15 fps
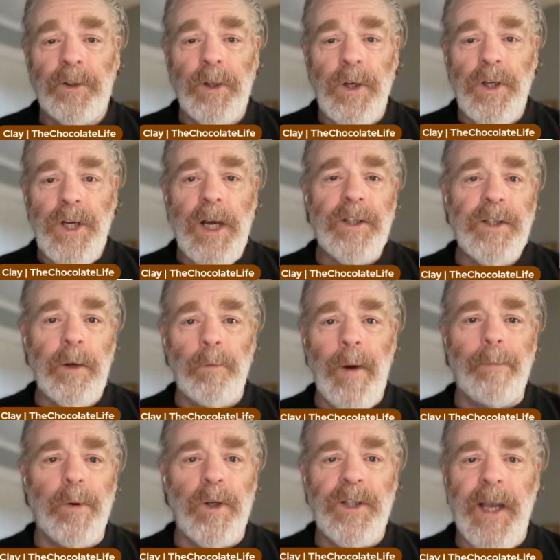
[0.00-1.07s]
does it
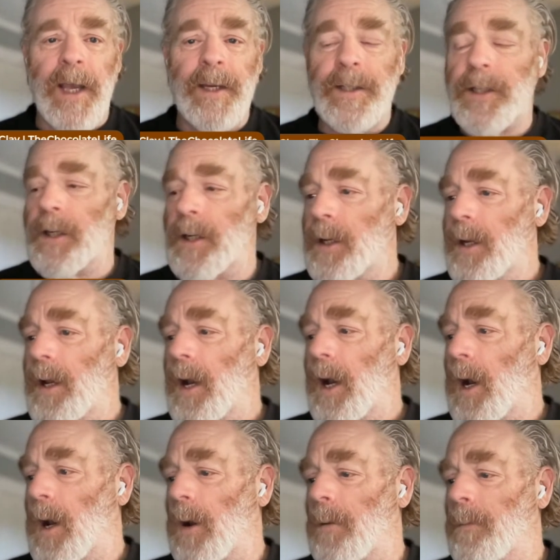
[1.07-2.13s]
represent
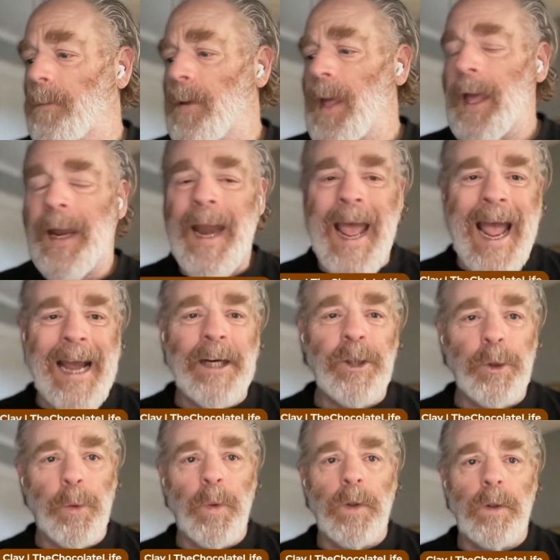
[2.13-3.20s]
an
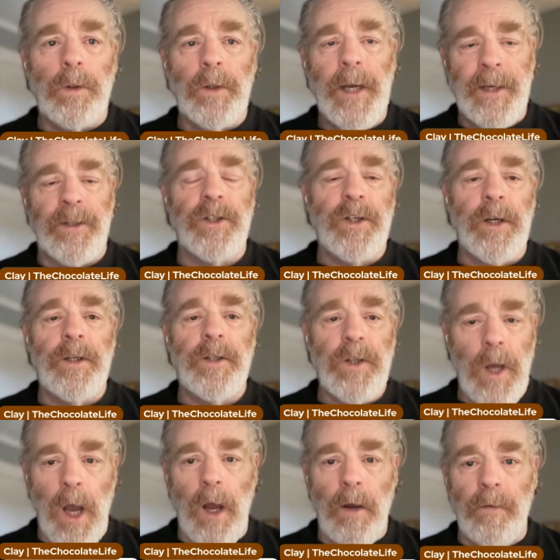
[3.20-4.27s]
actual instance
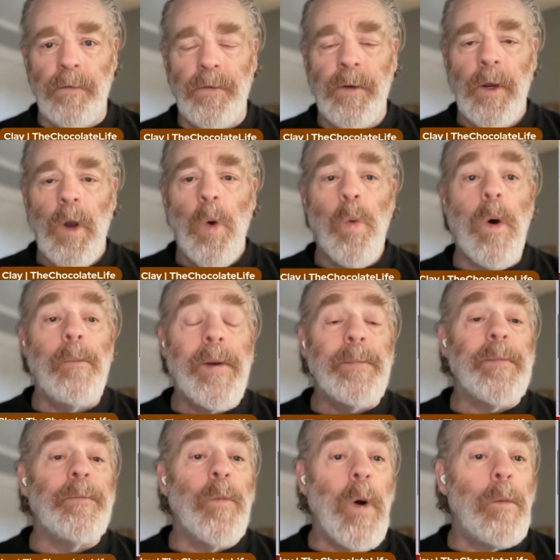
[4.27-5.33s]
of what
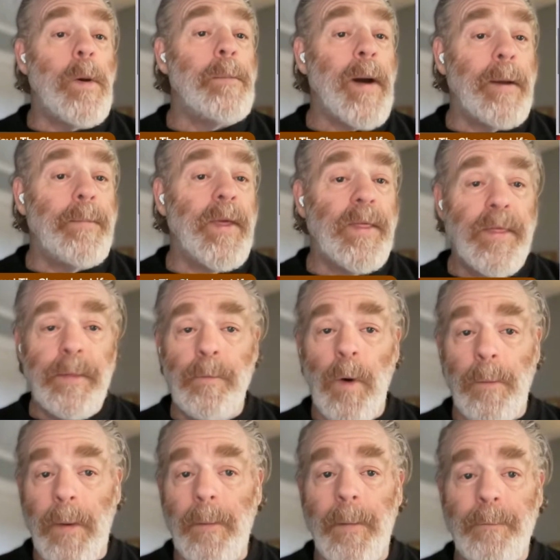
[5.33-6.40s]
might
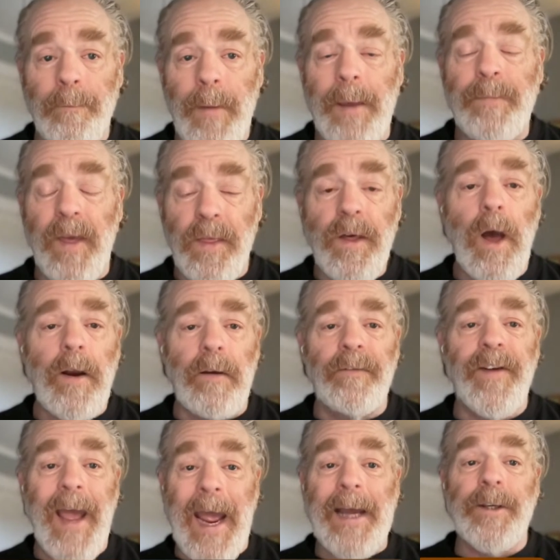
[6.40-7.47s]
be thought of
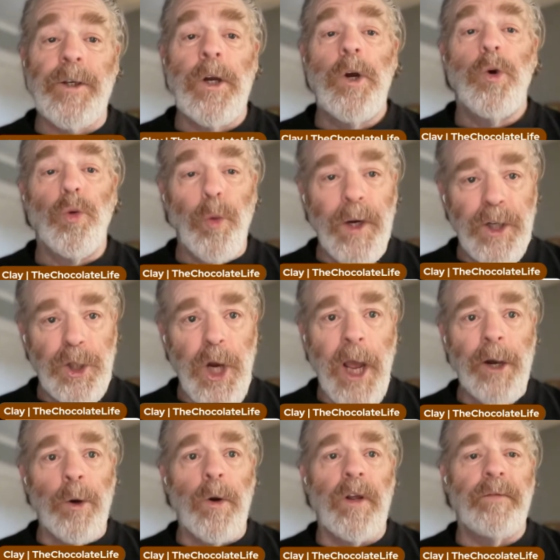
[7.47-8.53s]
as
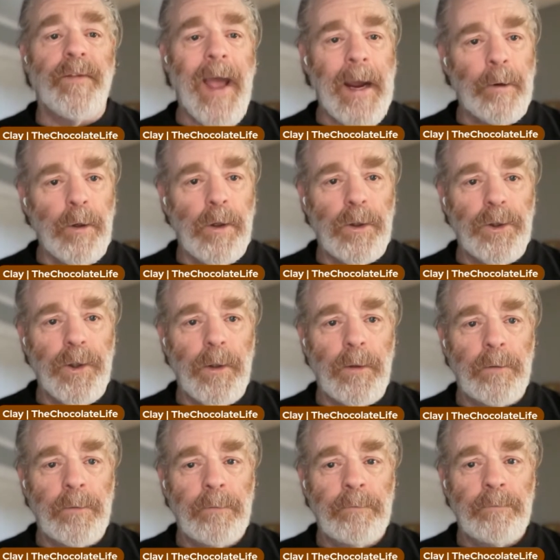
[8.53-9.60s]
regenerative agriculture,
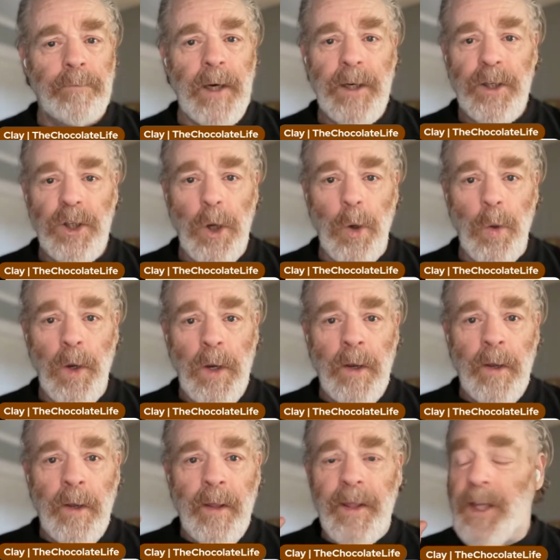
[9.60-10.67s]
right? So
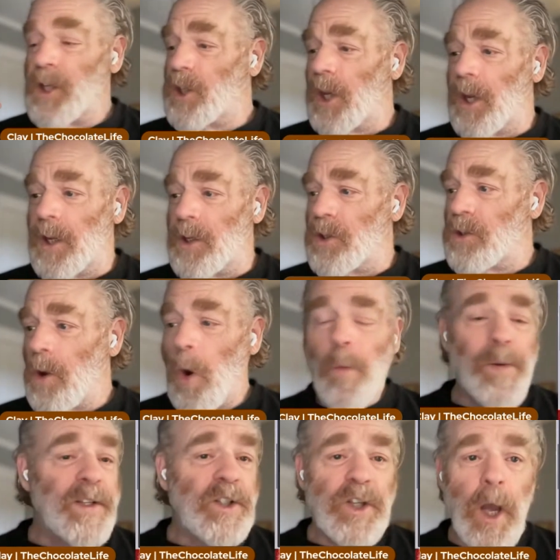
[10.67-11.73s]
this is
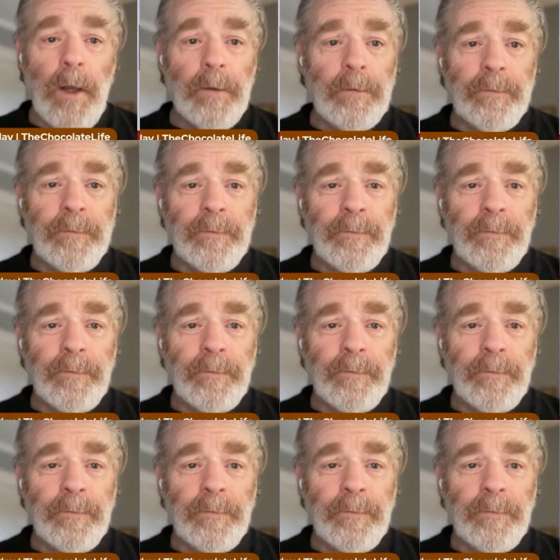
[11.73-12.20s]
open sun